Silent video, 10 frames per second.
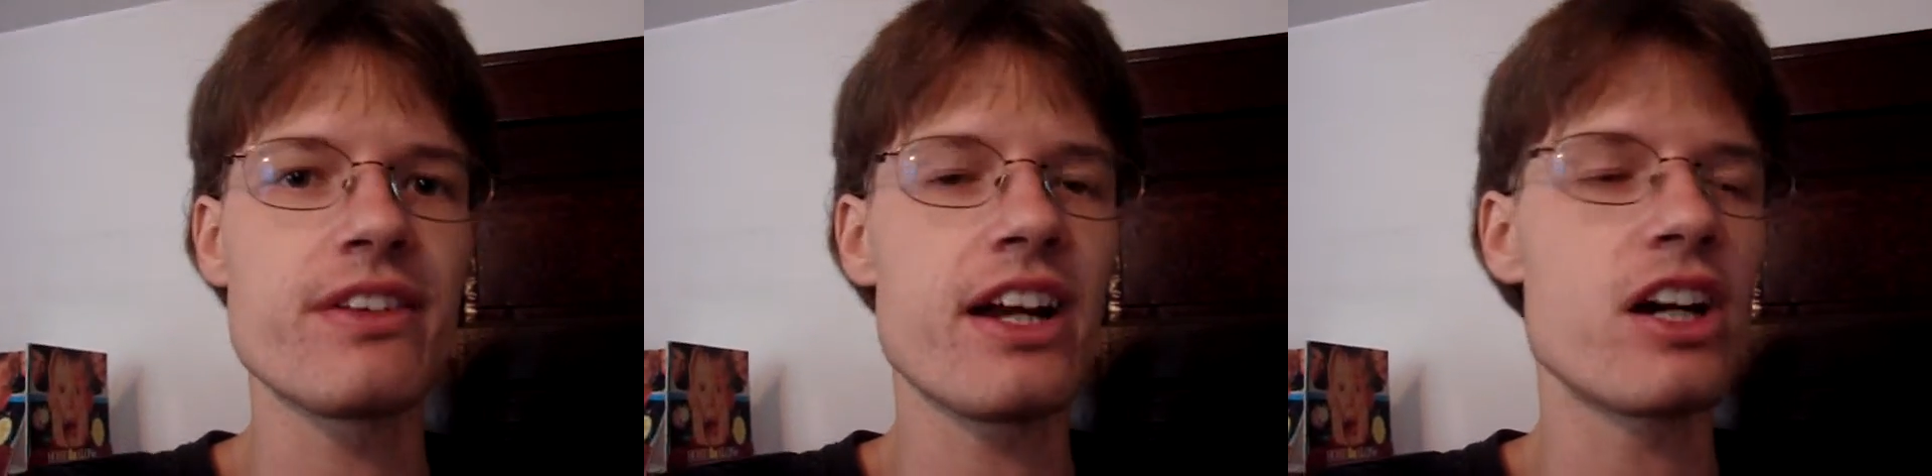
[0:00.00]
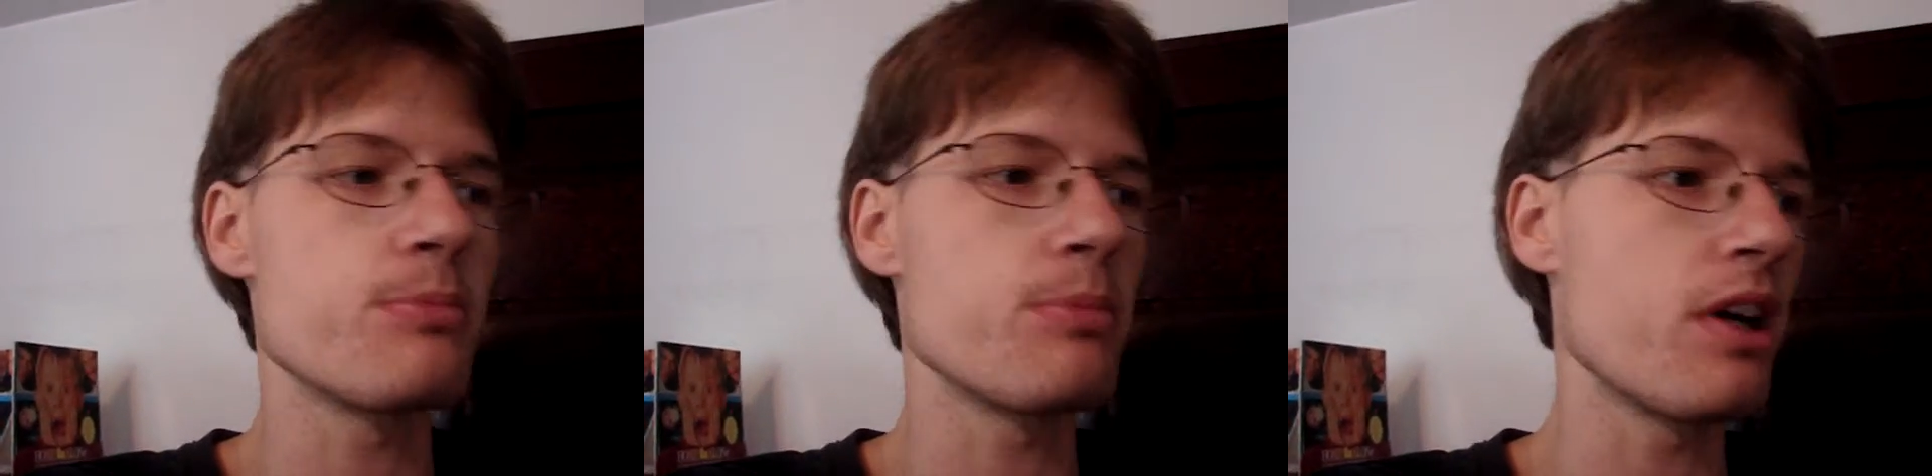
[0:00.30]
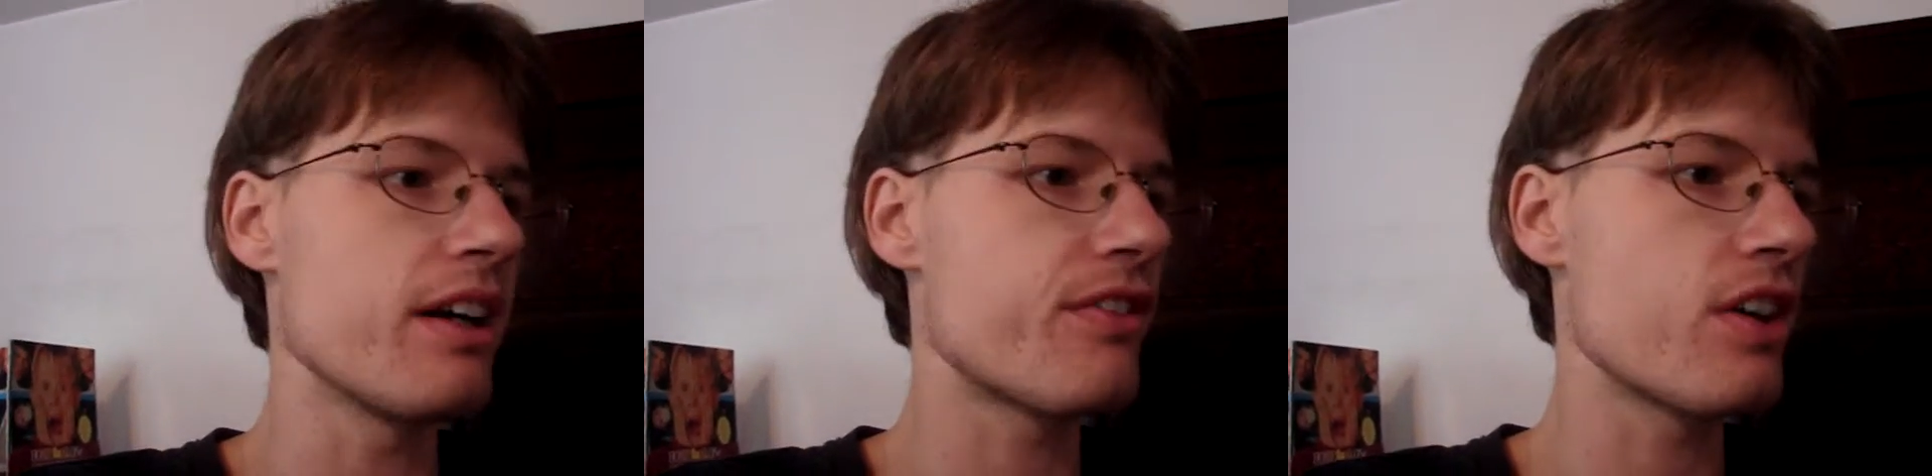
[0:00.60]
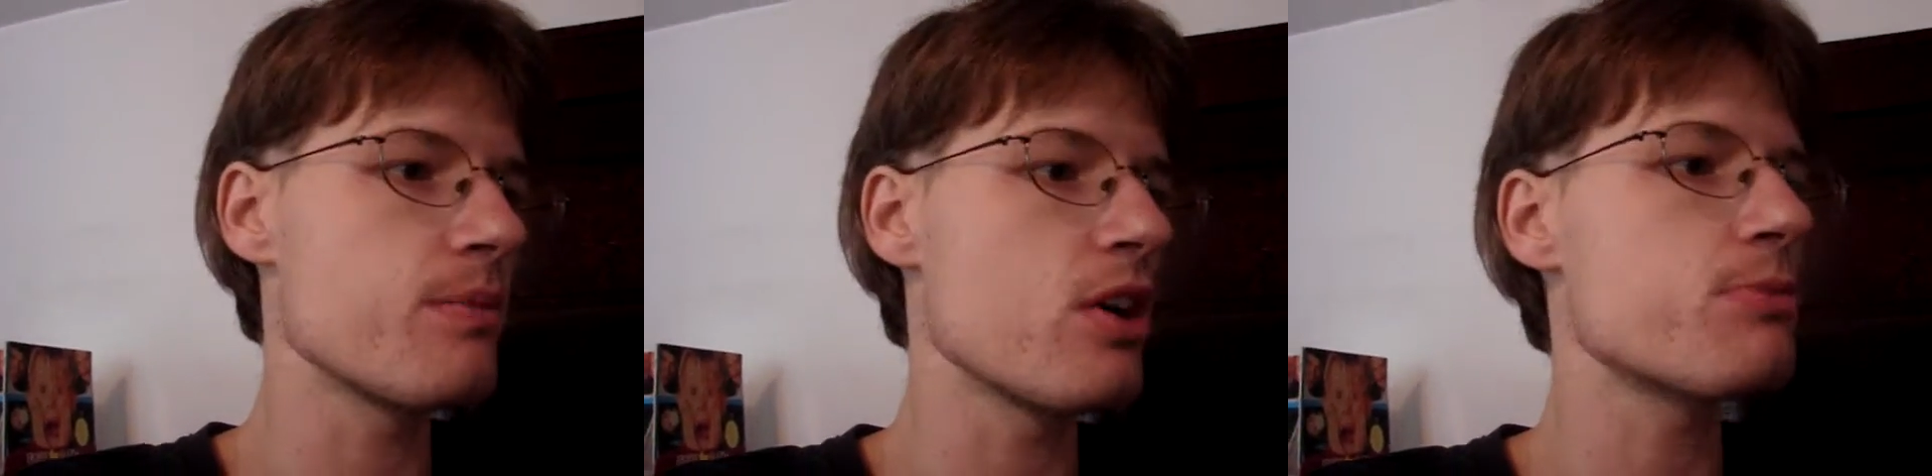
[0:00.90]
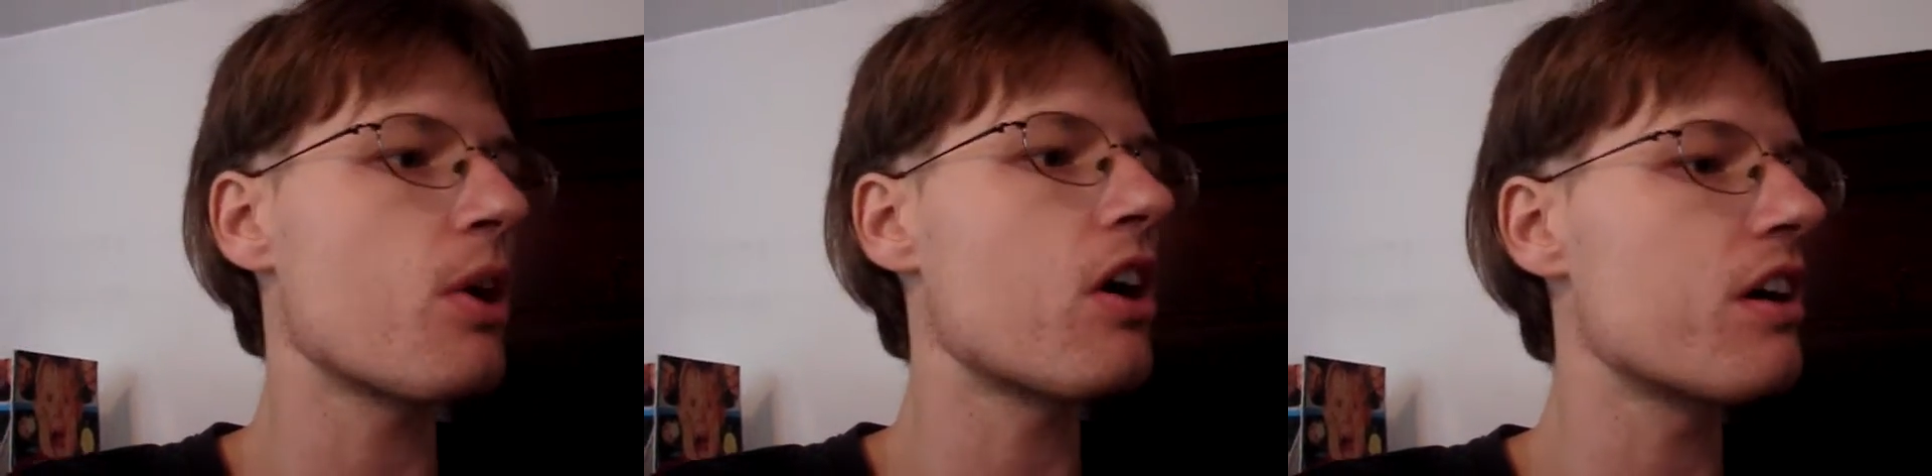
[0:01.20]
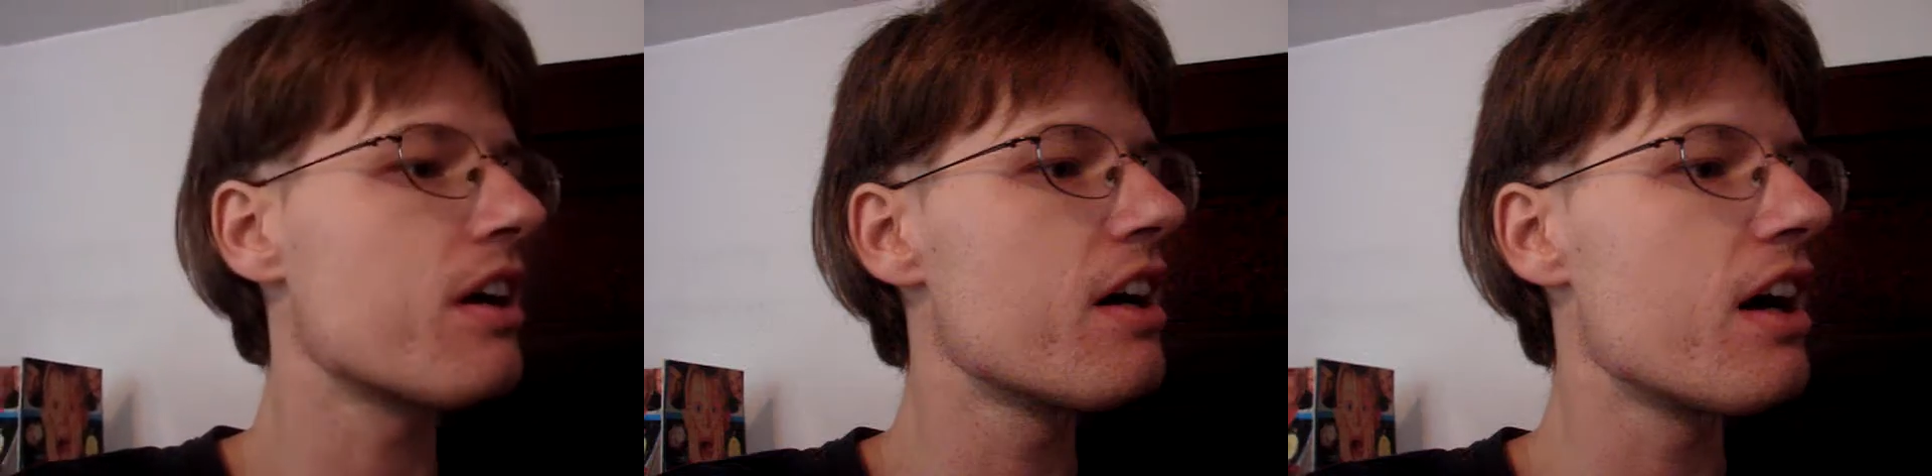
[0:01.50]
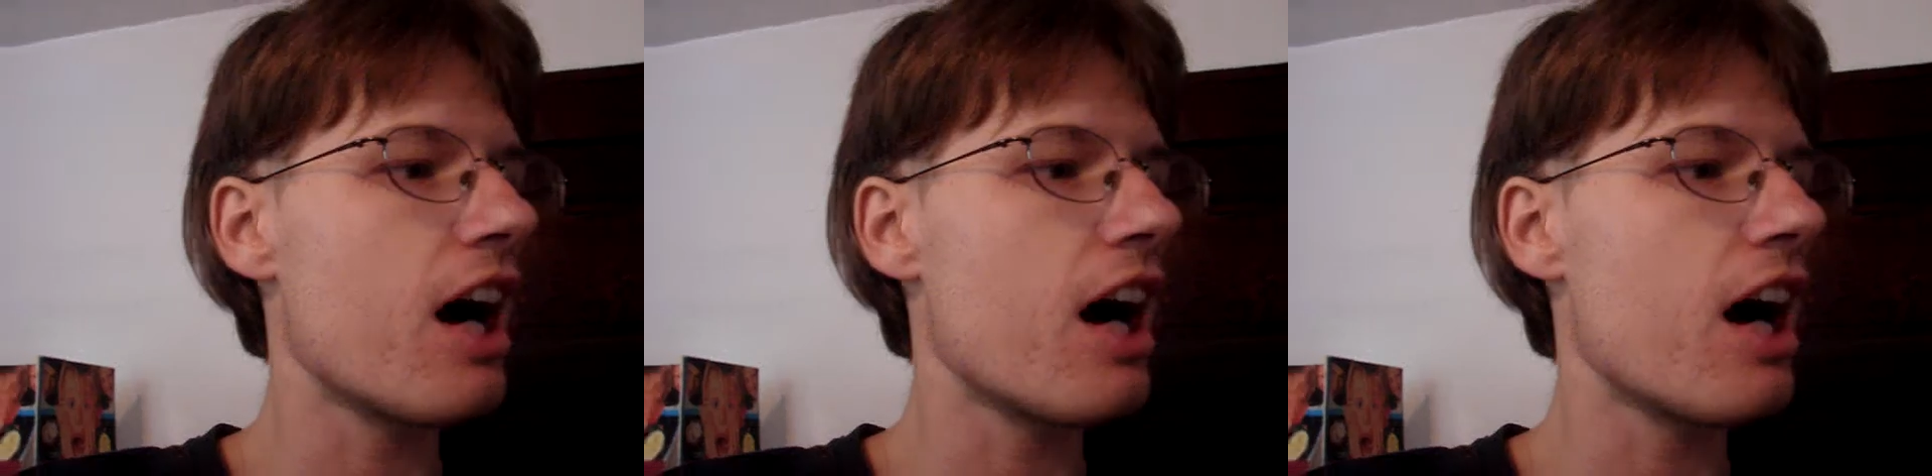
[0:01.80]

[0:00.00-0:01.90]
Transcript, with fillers: and there, but for the most part,